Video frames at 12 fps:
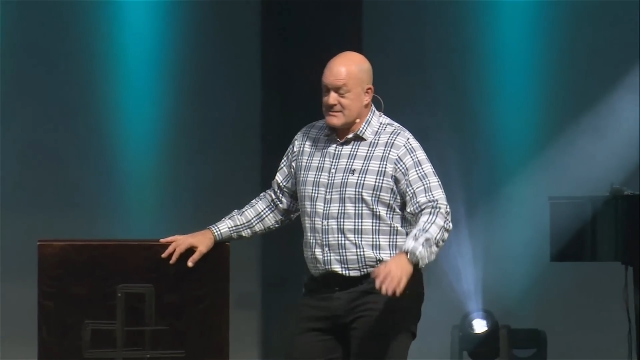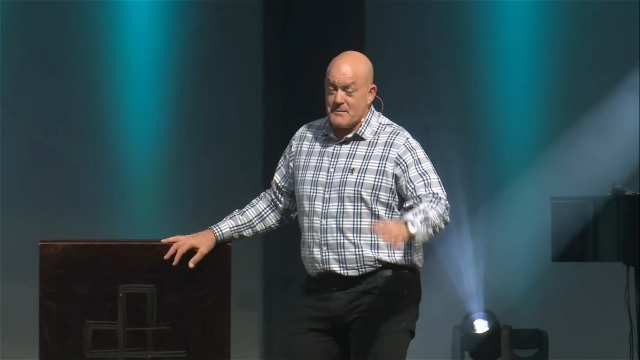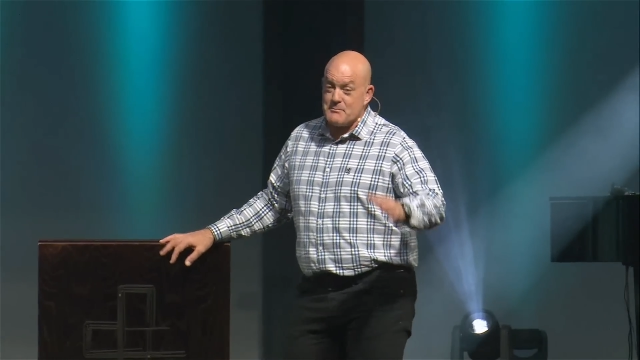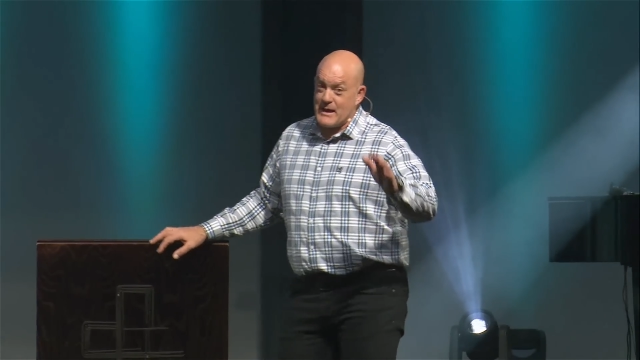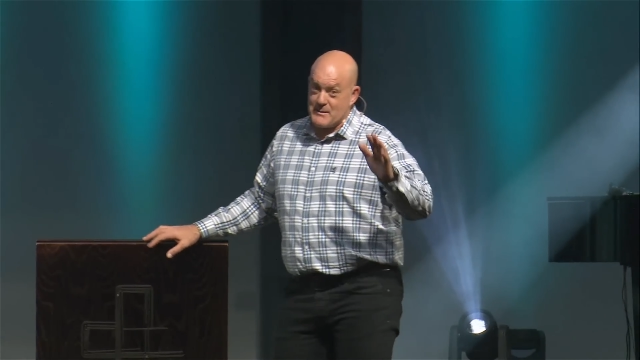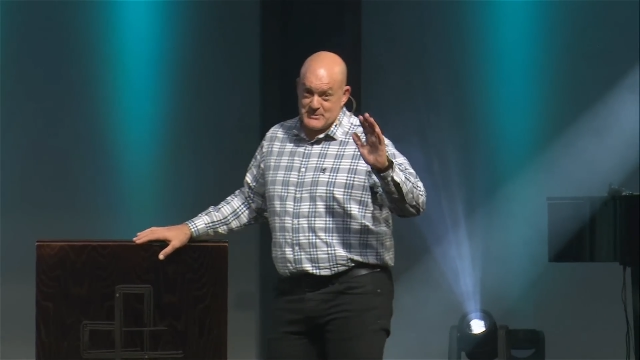
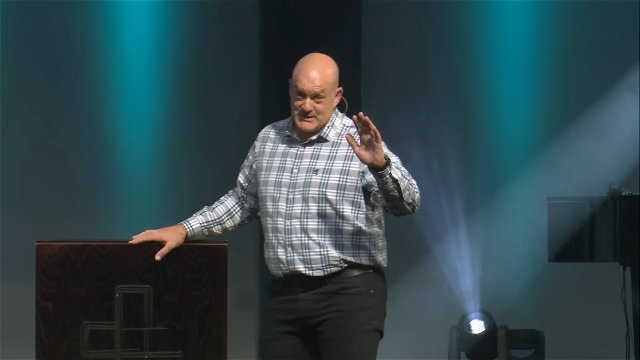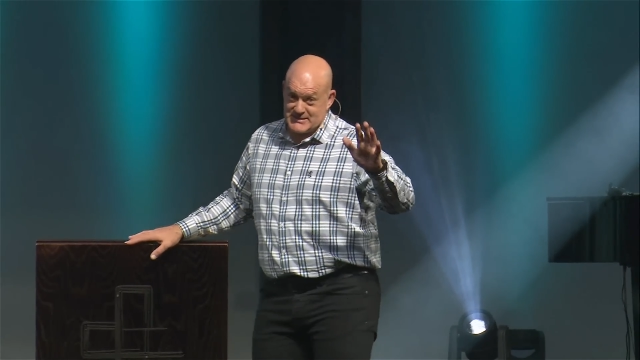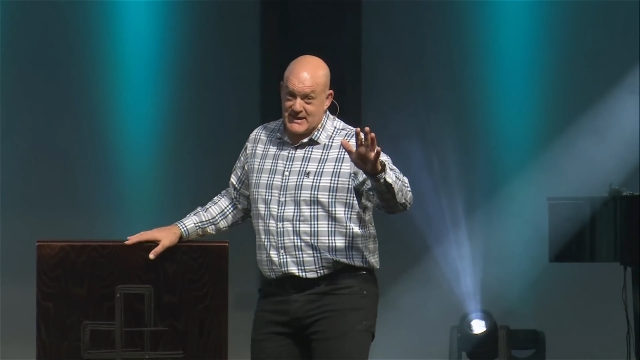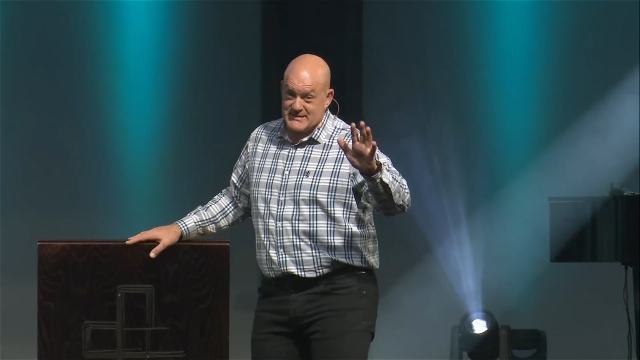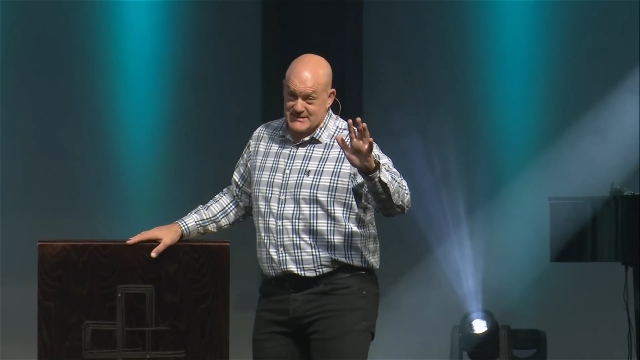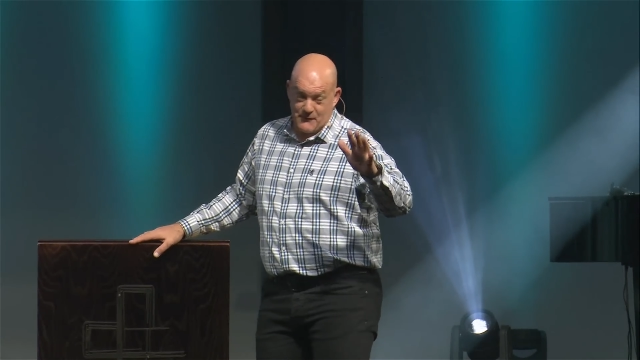sometimes
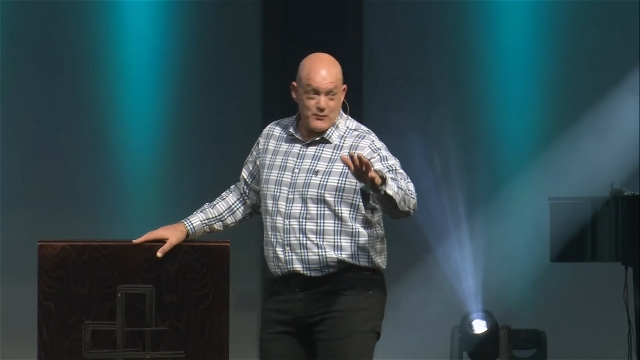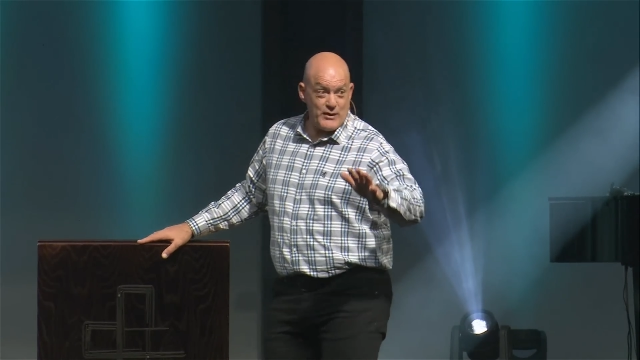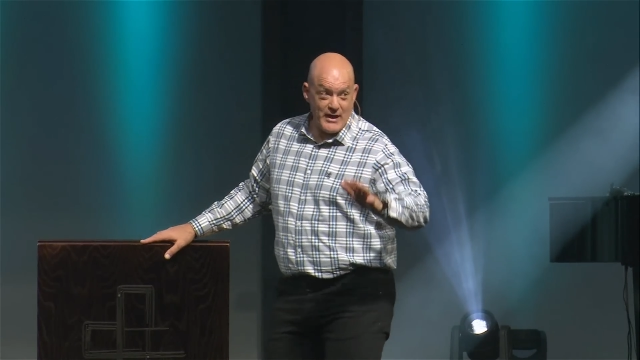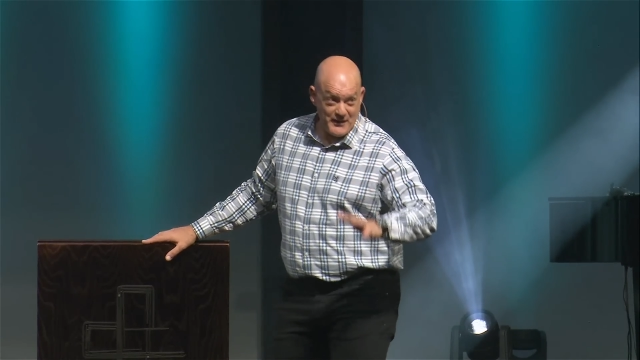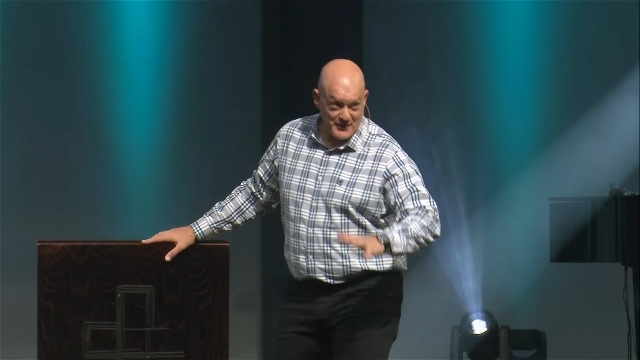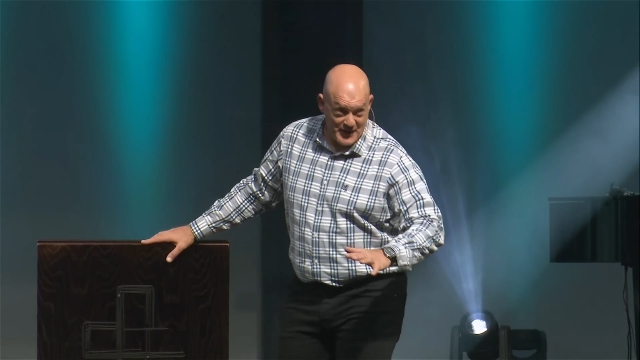I say
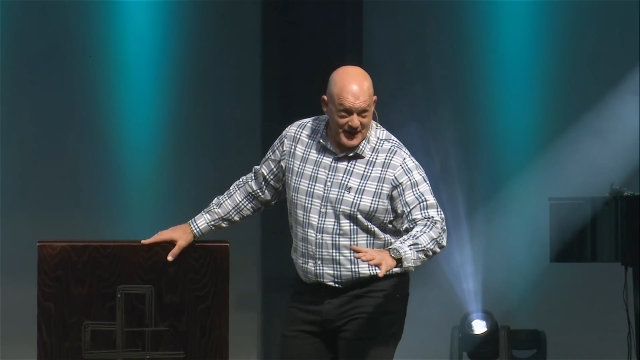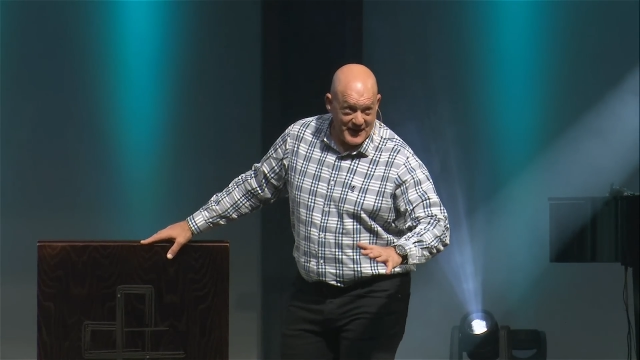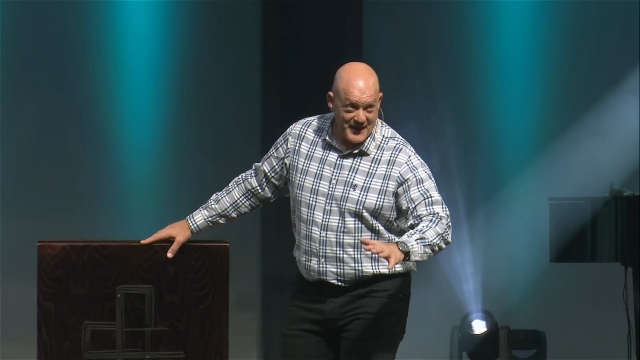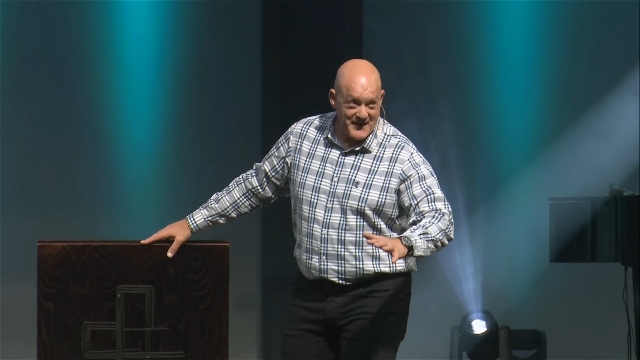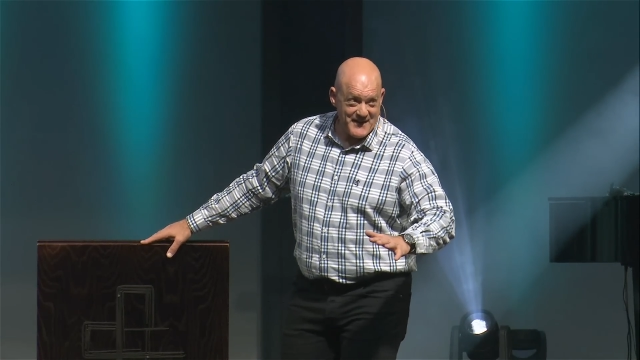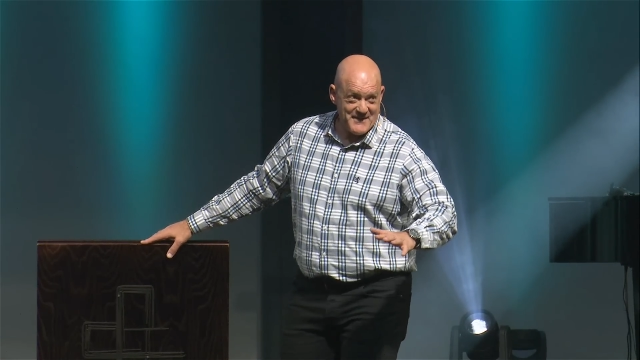stuff without
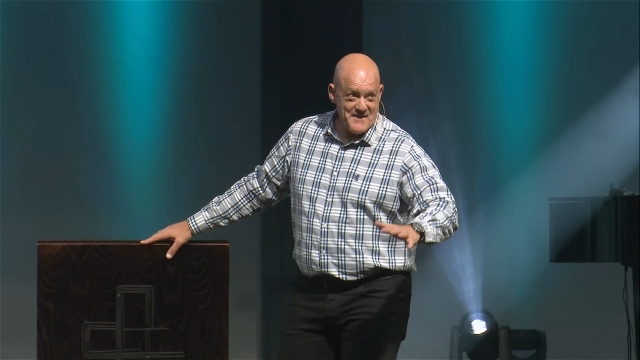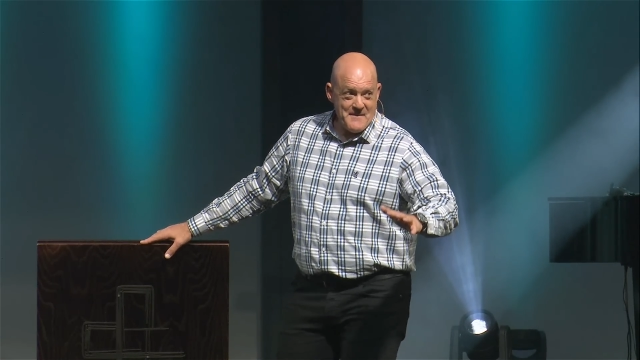thinking.